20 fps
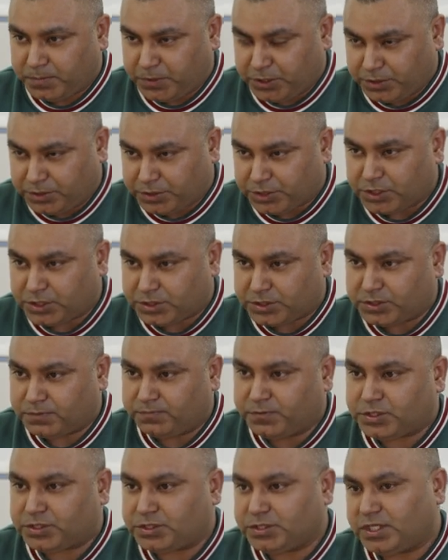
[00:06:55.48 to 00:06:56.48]
interest
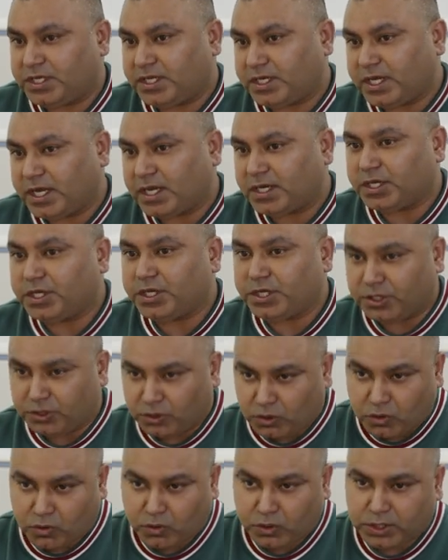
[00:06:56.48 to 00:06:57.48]
which they can
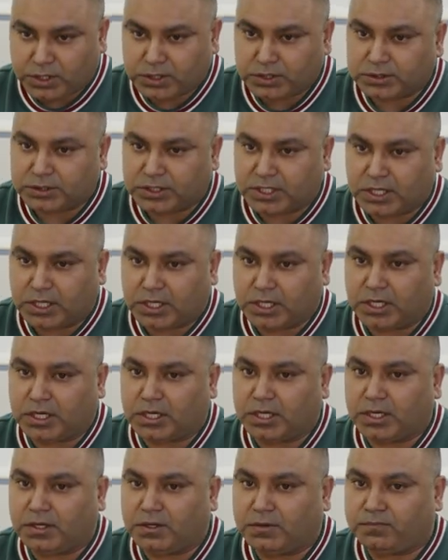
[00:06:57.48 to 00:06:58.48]
ignore
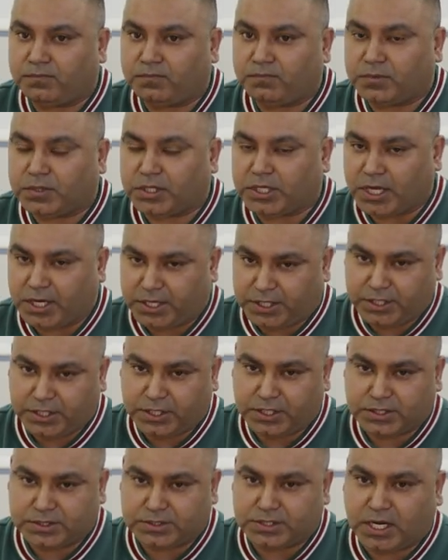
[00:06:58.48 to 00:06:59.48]
the
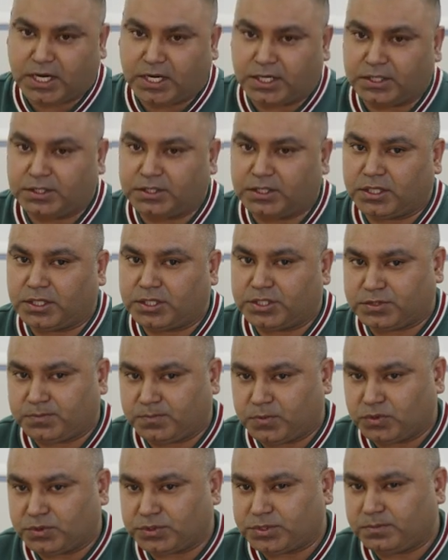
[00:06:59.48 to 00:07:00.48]
careers and the
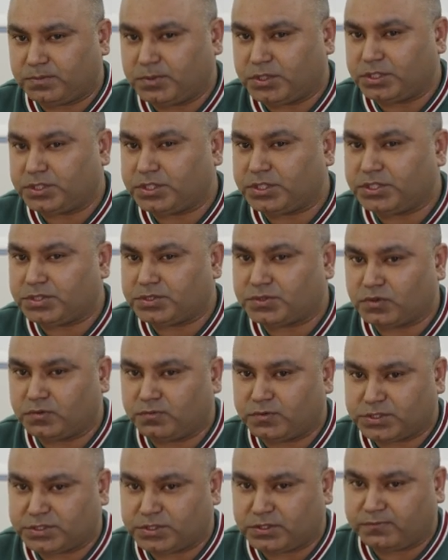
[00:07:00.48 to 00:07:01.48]
responsibilities
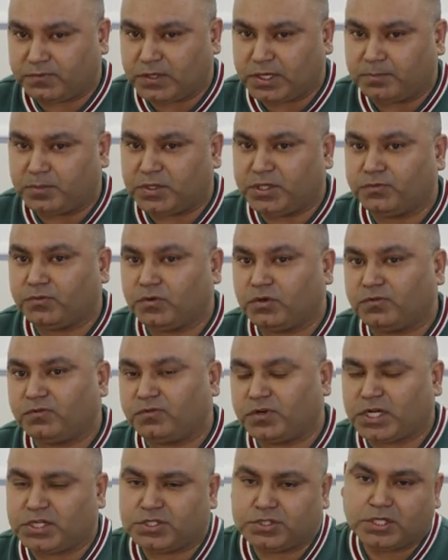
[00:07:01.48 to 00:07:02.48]
towards the family for
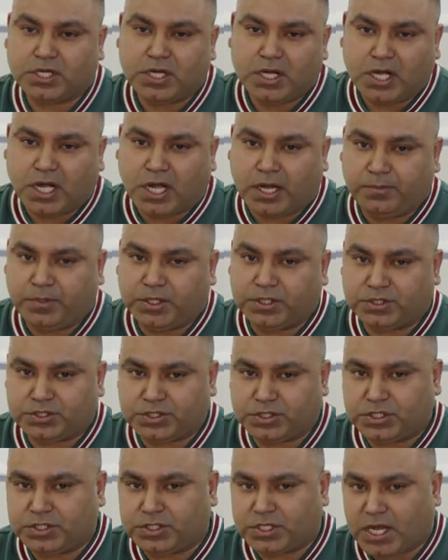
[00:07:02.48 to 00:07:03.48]
French. I mean,
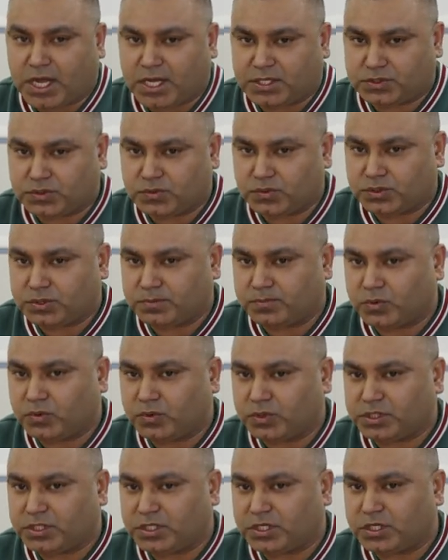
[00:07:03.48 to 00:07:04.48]
she has to
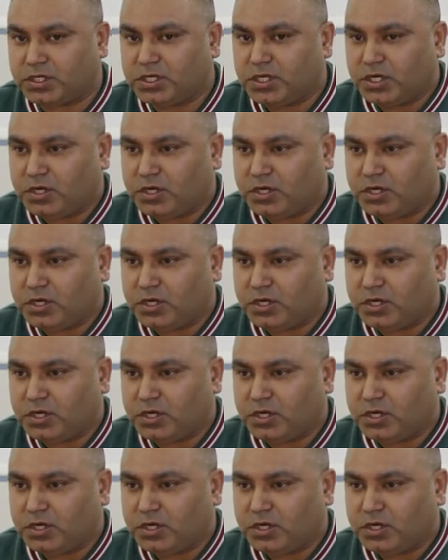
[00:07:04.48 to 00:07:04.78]
support the